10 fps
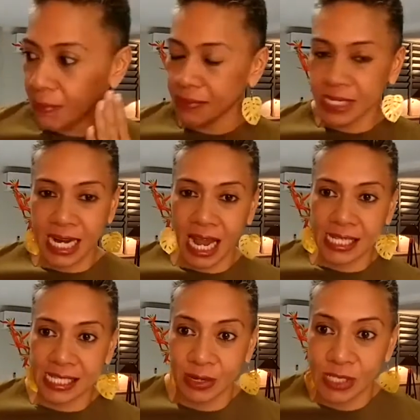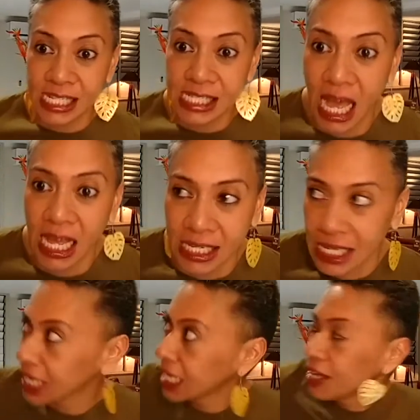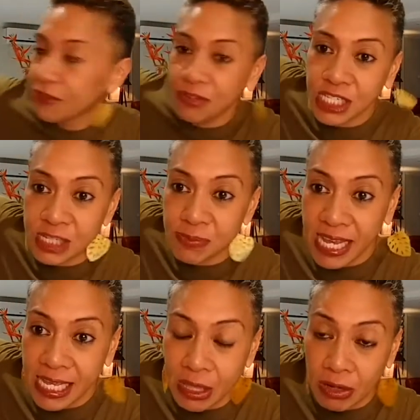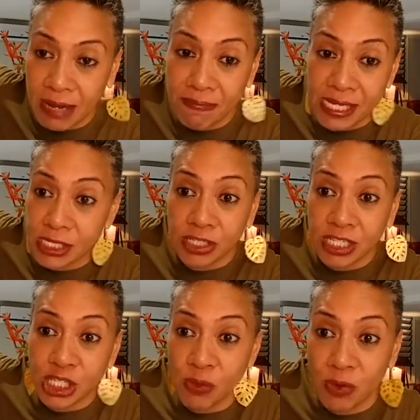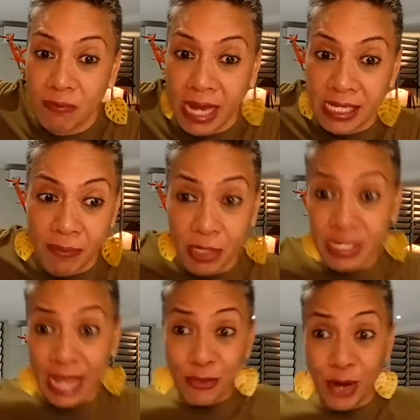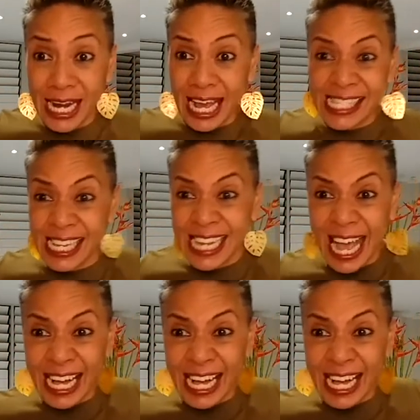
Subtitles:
I'm in class. And I was like, son, Fiji is playing in the Olympics. Your teacher won't mind coming. He's like, really? I said, yeah,